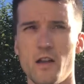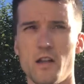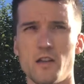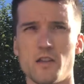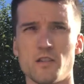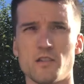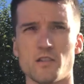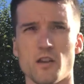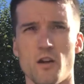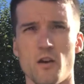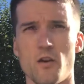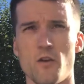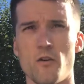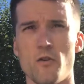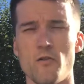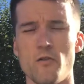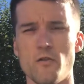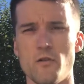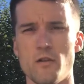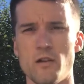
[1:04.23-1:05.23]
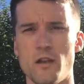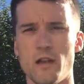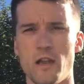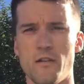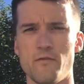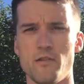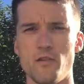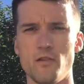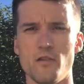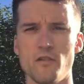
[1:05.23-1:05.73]
So
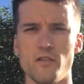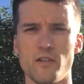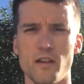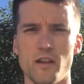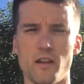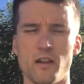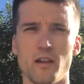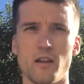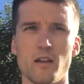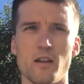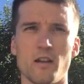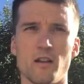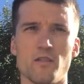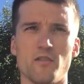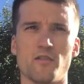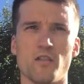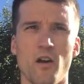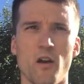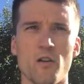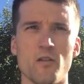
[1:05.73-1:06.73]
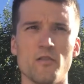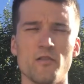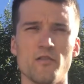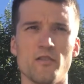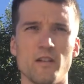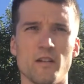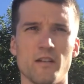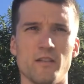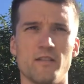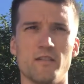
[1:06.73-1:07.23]
if you're using
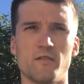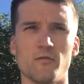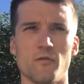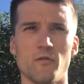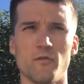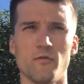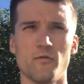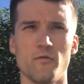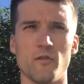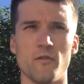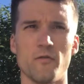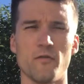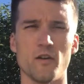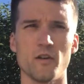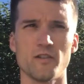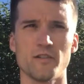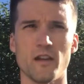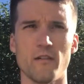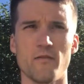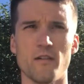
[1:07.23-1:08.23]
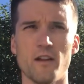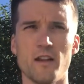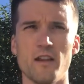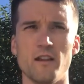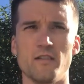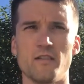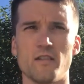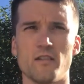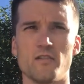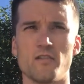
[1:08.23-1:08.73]
zones, it's sort of the first effort
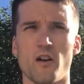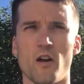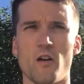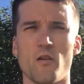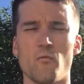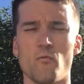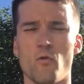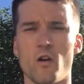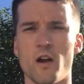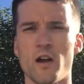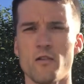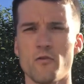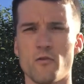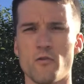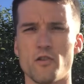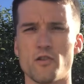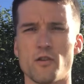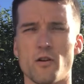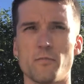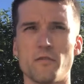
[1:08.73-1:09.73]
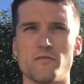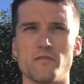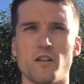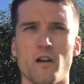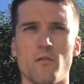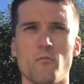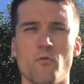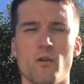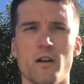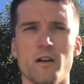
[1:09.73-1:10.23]
is a zone 1 or the top of
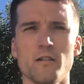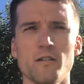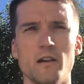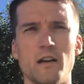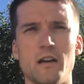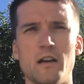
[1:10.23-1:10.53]
zone 1.